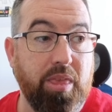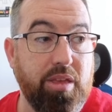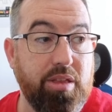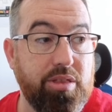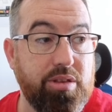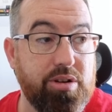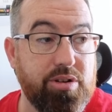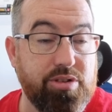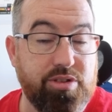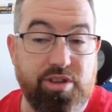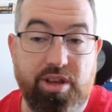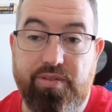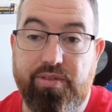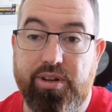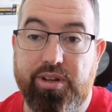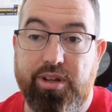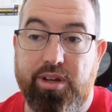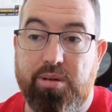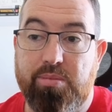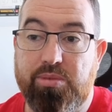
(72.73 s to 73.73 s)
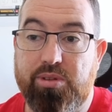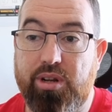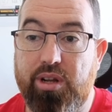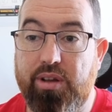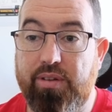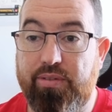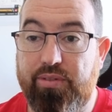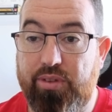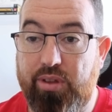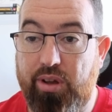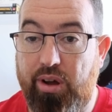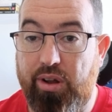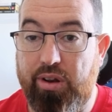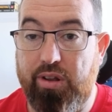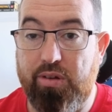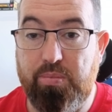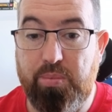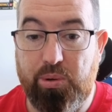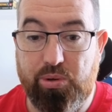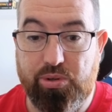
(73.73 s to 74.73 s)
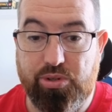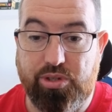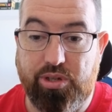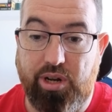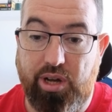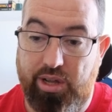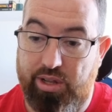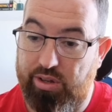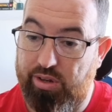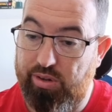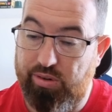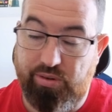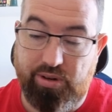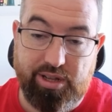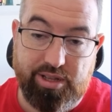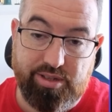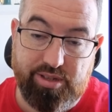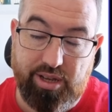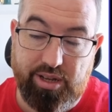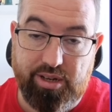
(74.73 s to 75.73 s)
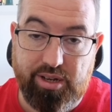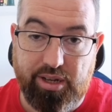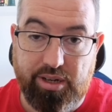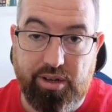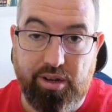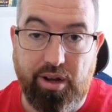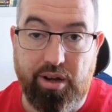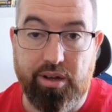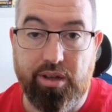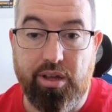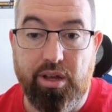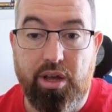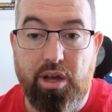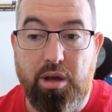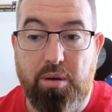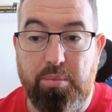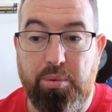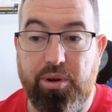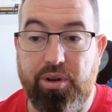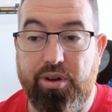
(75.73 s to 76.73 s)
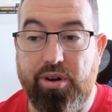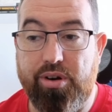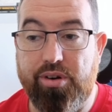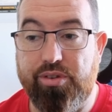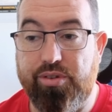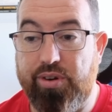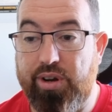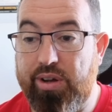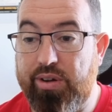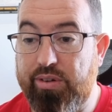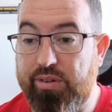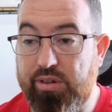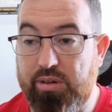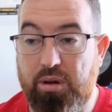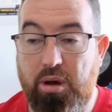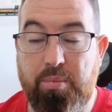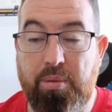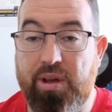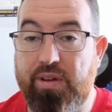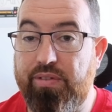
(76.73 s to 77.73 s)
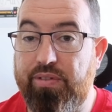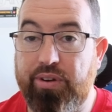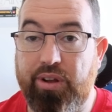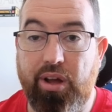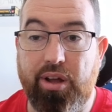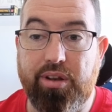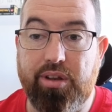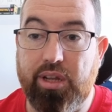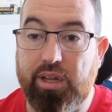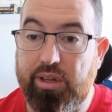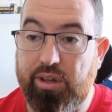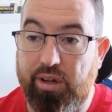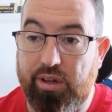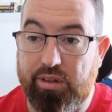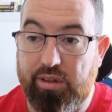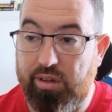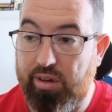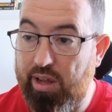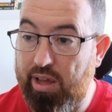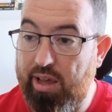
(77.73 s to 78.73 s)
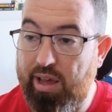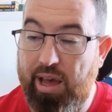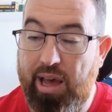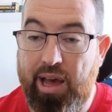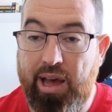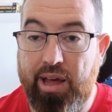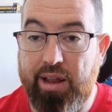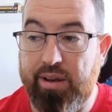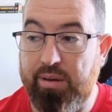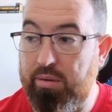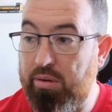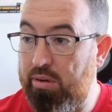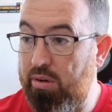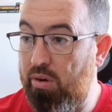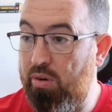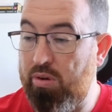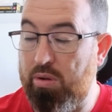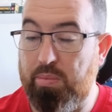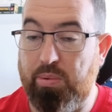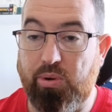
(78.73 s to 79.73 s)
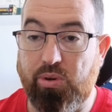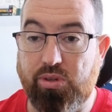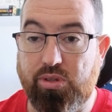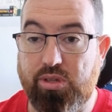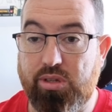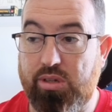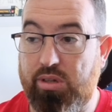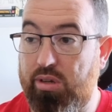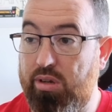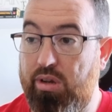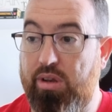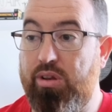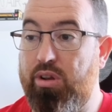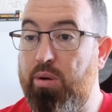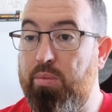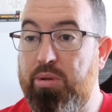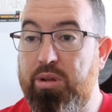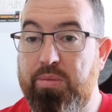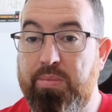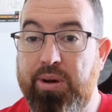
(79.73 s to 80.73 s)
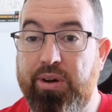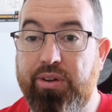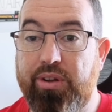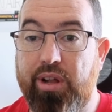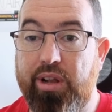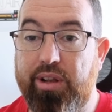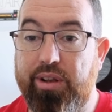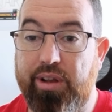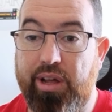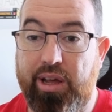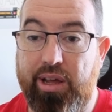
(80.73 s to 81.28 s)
There's several times that I've thought I posted onto, let's say, TikTok, but it turns around I might have forgot TikTok today and only posted double the amount on